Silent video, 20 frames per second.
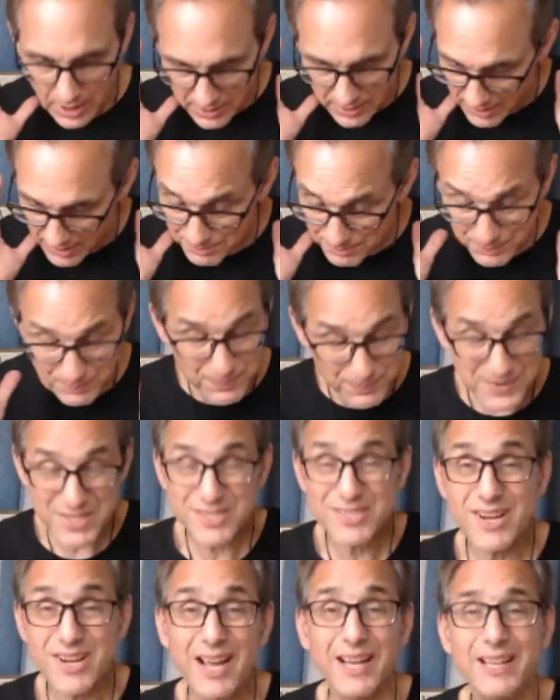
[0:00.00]
They're
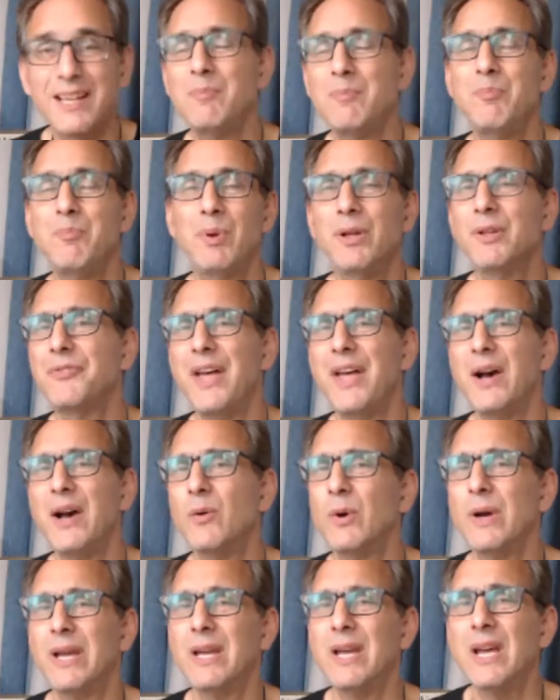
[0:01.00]
designed and built that
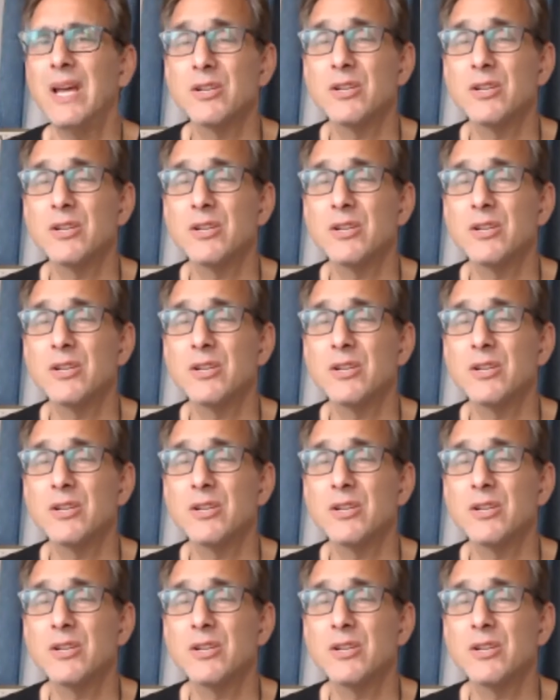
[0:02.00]
way.